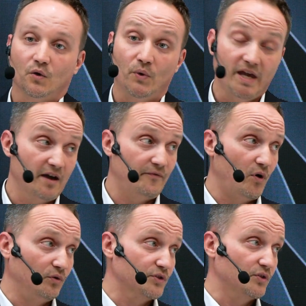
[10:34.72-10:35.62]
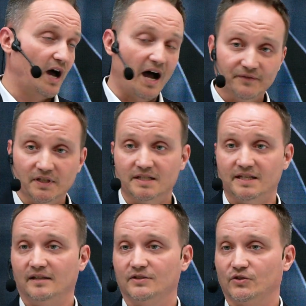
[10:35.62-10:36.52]
We have also after
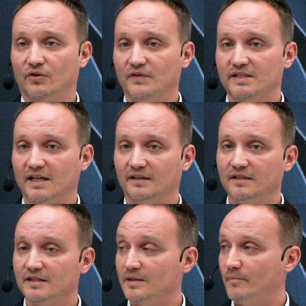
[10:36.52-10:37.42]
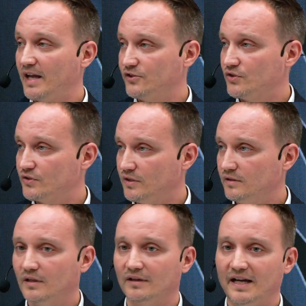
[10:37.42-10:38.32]
sales service centers in Manchester,
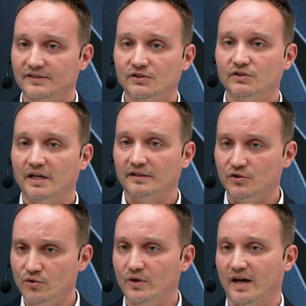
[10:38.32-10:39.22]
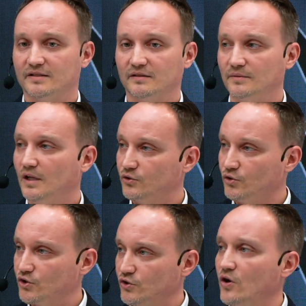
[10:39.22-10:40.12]
Leicester, and in Newcastle to
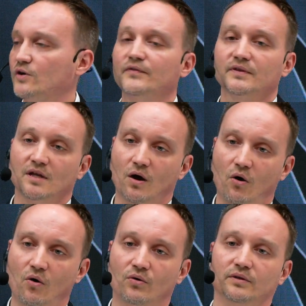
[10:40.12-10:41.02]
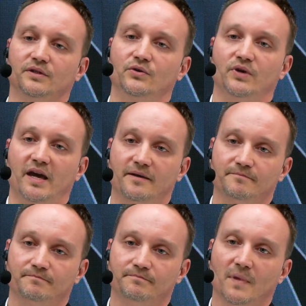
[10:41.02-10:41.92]
serve the whole UK.
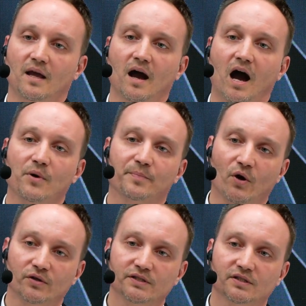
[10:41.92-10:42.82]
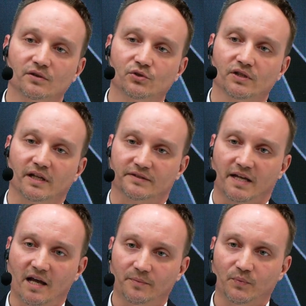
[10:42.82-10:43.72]
Our product solution has
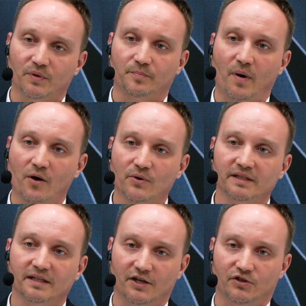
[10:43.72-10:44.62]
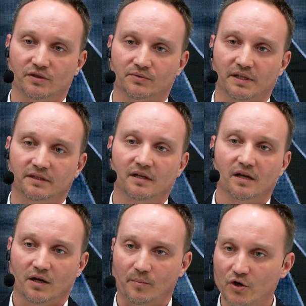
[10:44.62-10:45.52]
helped with powering the national grid,
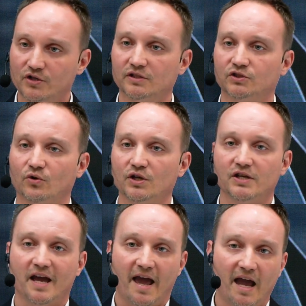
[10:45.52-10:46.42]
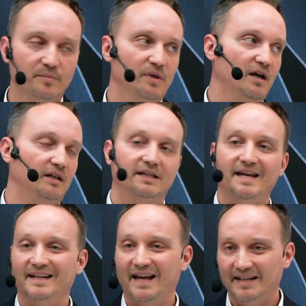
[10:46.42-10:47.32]
commercial storage, and beyond
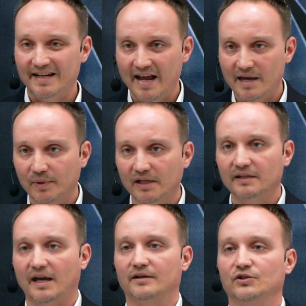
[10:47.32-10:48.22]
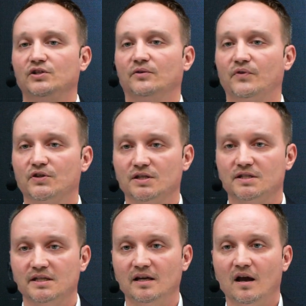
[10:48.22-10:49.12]
in enabling energy
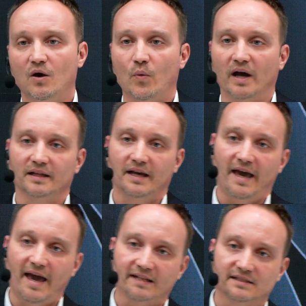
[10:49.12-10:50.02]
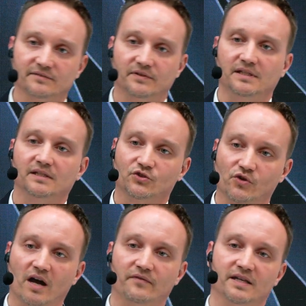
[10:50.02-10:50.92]
efficiency while actively
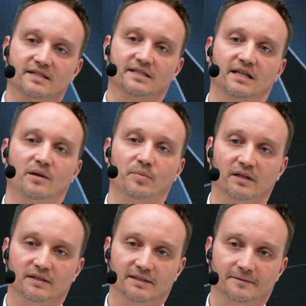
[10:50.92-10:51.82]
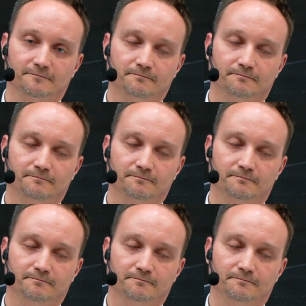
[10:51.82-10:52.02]
driving sustainability.